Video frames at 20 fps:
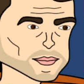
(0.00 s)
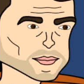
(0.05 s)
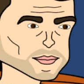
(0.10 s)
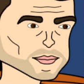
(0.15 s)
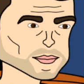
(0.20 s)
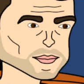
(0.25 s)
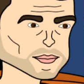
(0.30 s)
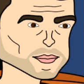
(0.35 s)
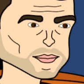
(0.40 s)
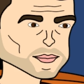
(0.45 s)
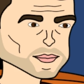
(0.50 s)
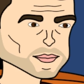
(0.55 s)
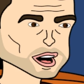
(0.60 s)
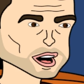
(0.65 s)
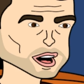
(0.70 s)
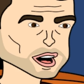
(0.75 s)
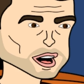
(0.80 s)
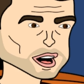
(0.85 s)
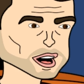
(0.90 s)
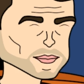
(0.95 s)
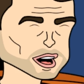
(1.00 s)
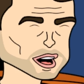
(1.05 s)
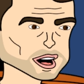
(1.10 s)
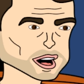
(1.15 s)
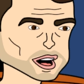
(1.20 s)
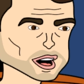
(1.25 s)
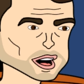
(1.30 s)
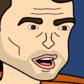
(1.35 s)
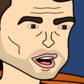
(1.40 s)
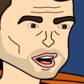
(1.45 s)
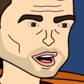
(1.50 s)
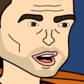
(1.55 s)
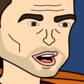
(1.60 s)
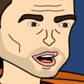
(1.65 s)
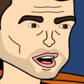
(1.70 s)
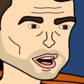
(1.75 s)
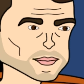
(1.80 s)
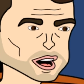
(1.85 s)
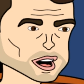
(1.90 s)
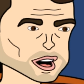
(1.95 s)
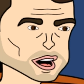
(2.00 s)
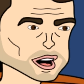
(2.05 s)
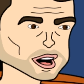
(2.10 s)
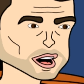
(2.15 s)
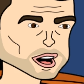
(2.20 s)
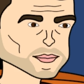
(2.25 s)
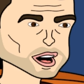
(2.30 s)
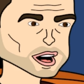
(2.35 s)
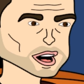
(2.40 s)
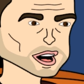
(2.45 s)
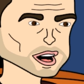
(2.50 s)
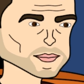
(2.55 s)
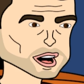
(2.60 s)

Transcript: investing in all the things that everybody who's listening right